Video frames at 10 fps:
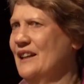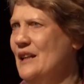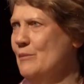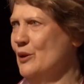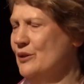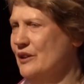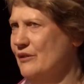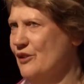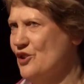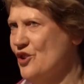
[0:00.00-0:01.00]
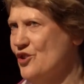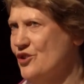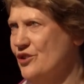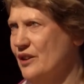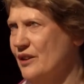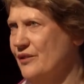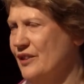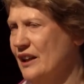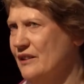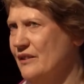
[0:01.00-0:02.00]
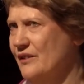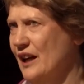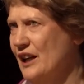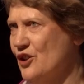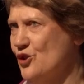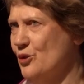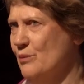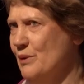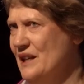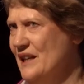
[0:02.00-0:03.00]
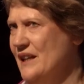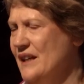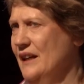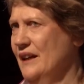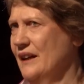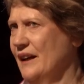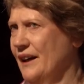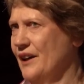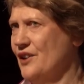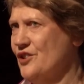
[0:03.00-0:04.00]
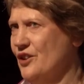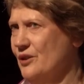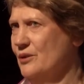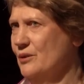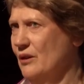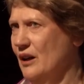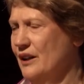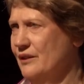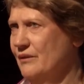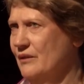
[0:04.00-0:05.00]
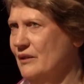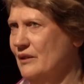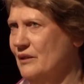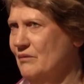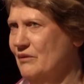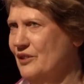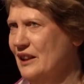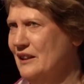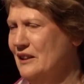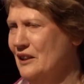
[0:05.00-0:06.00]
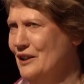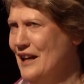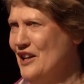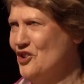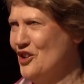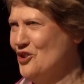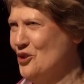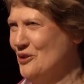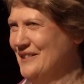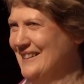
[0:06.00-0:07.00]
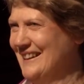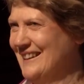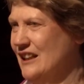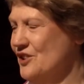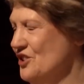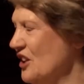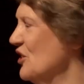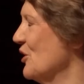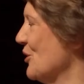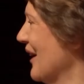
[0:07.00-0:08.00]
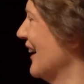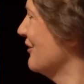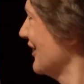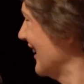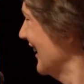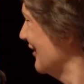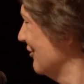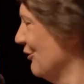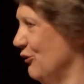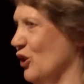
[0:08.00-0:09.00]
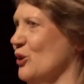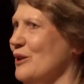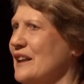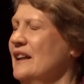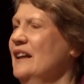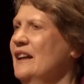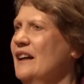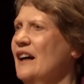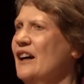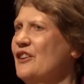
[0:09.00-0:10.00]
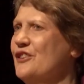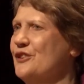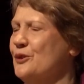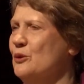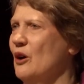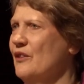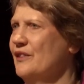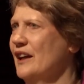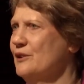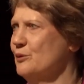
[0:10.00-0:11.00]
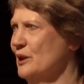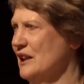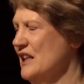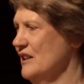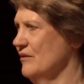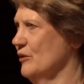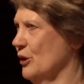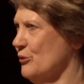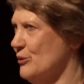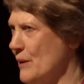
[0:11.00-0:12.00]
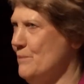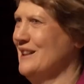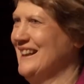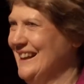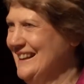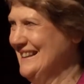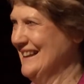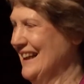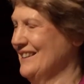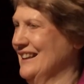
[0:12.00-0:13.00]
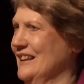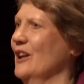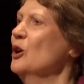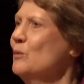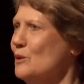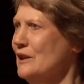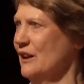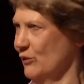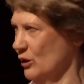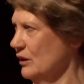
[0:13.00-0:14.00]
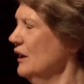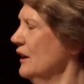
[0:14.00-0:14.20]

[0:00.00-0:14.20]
Ki-moon envisaged that it should be. So I think INGSA should continue to advocate for following through on that, really replicating at the global level